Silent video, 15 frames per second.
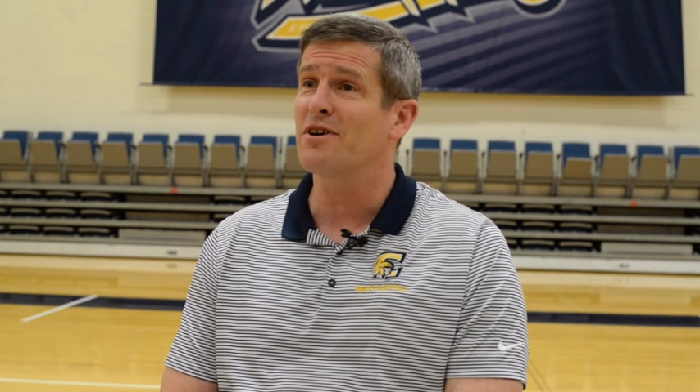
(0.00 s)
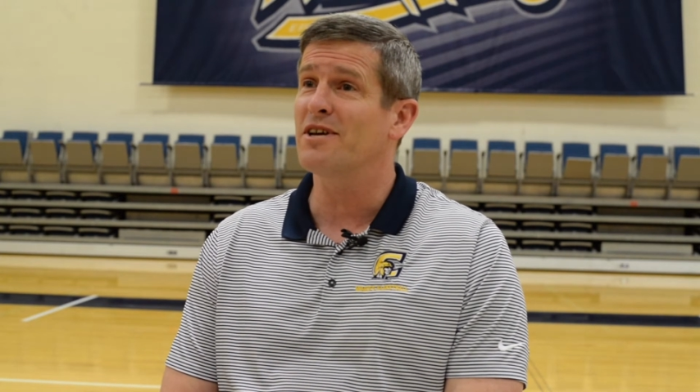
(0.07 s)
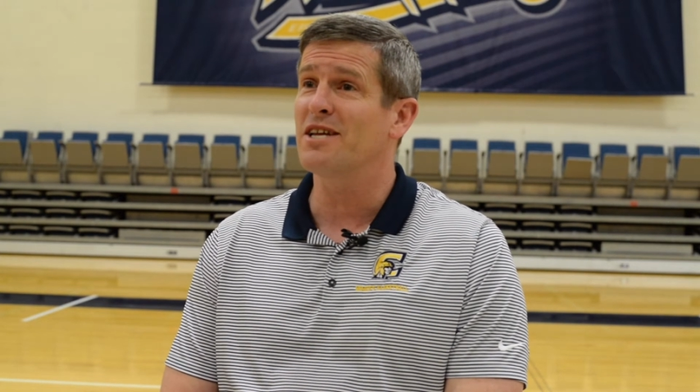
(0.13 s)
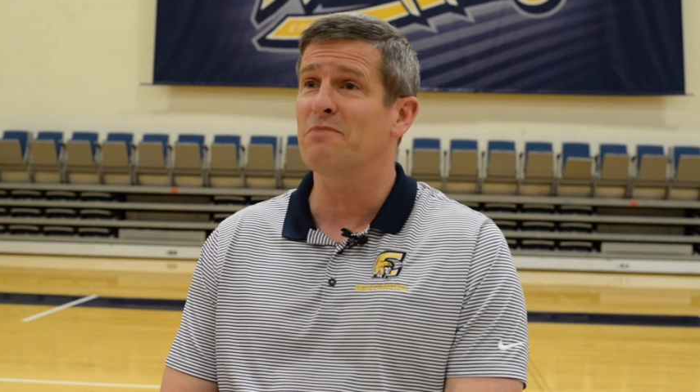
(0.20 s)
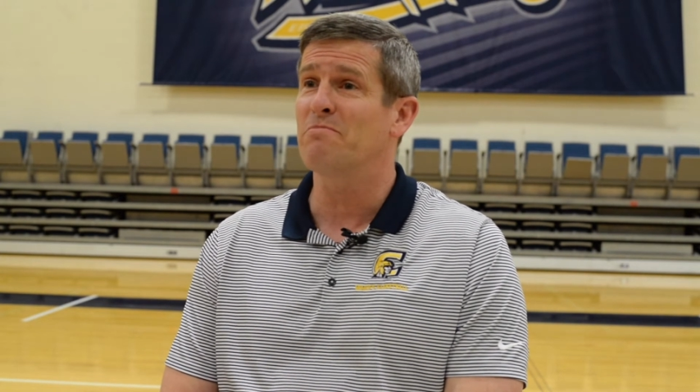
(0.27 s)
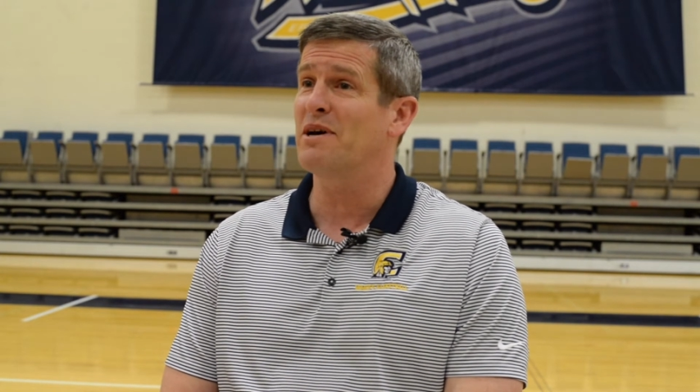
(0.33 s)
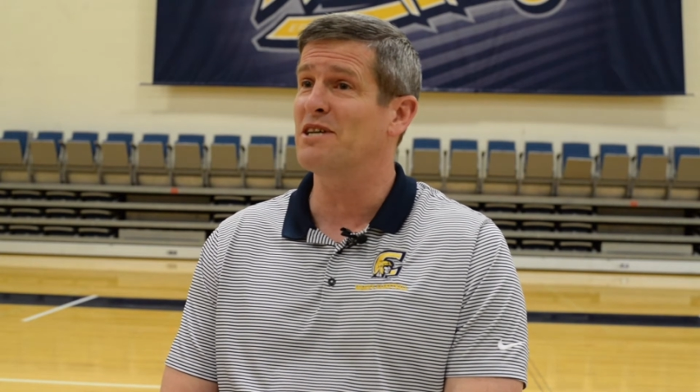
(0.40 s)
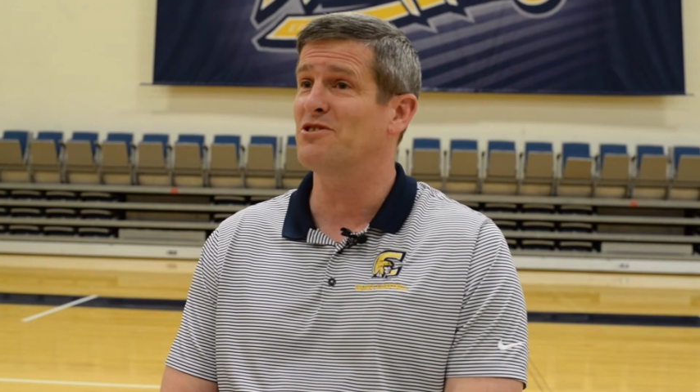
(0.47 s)
and
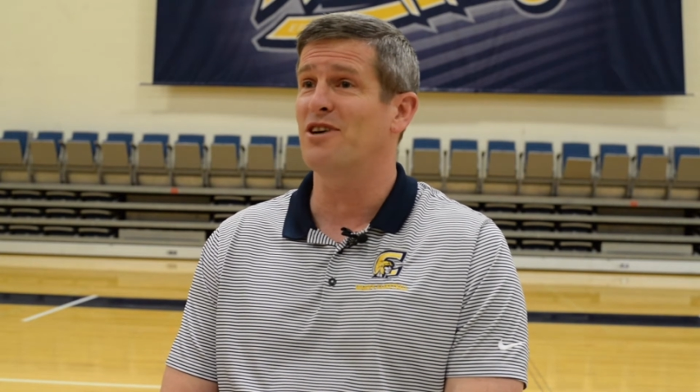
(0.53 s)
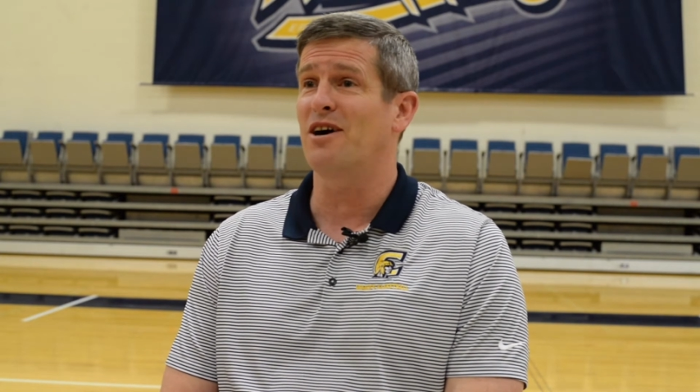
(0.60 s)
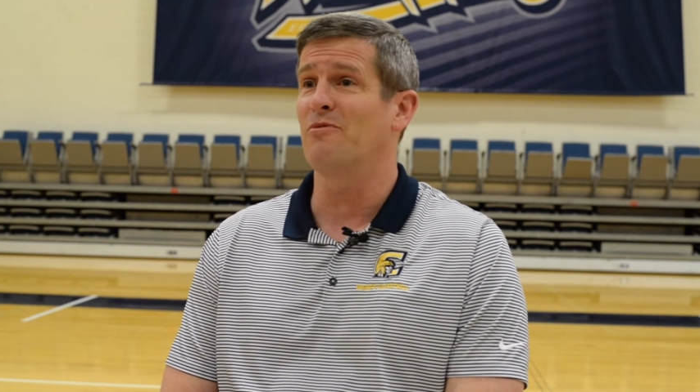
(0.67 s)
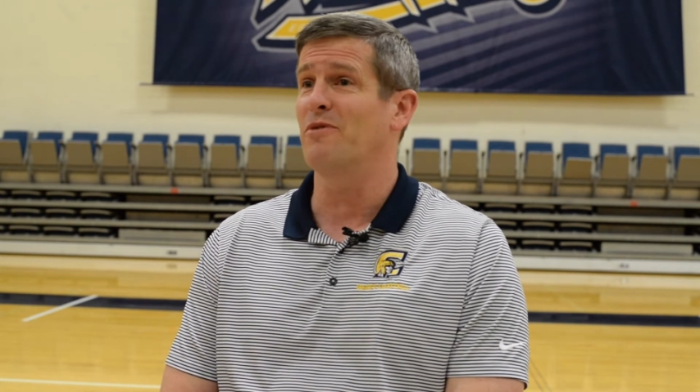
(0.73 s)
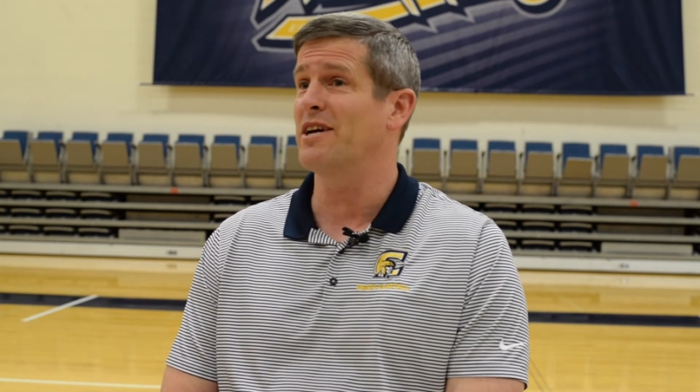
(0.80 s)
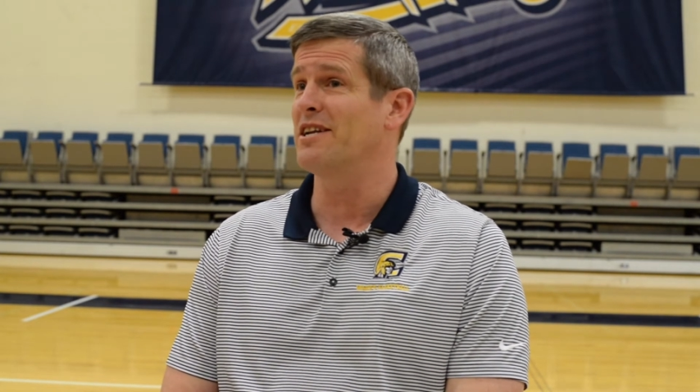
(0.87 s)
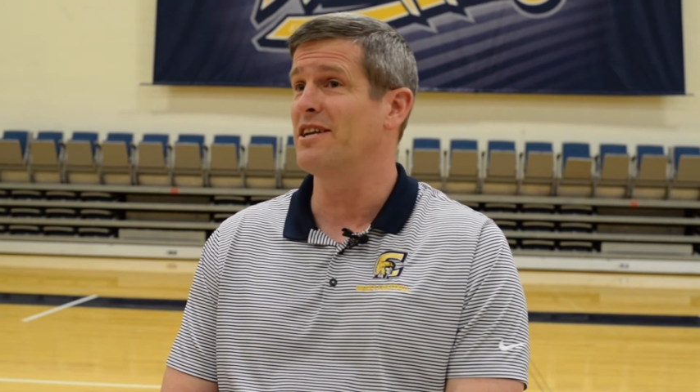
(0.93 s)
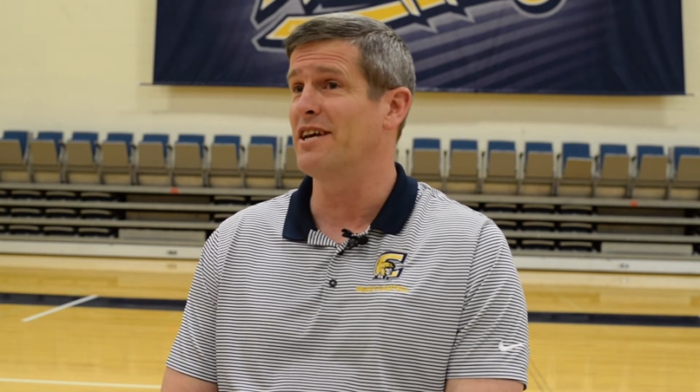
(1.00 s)
get the best shot
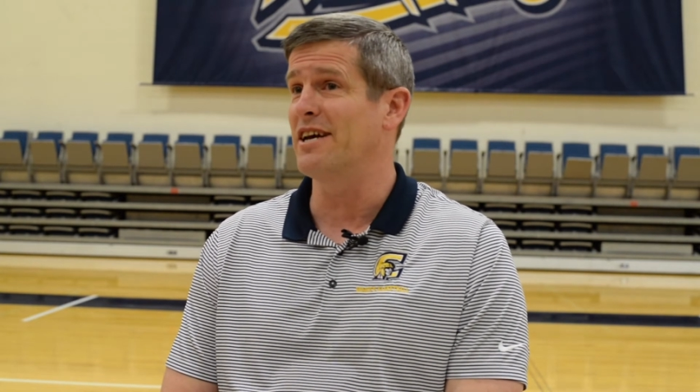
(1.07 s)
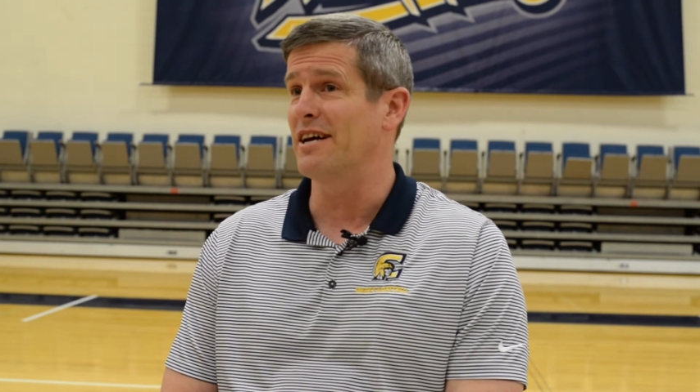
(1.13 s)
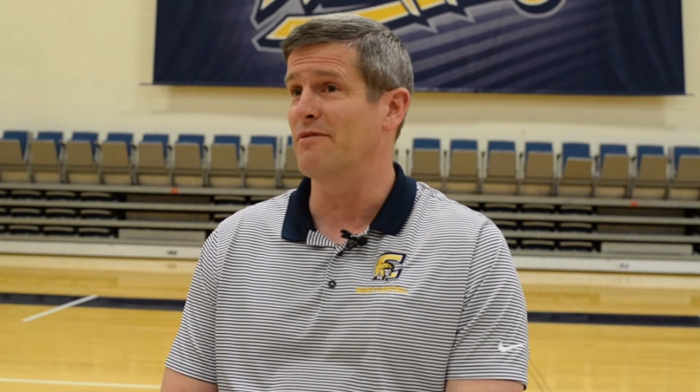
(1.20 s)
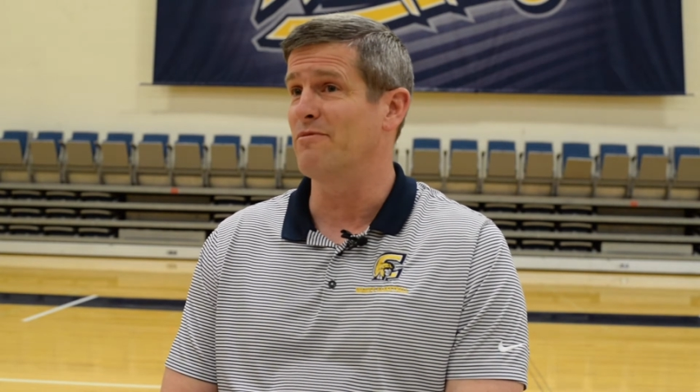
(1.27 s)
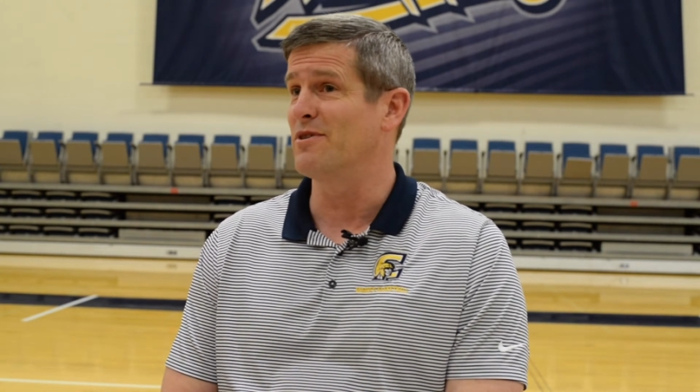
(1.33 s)
we can get,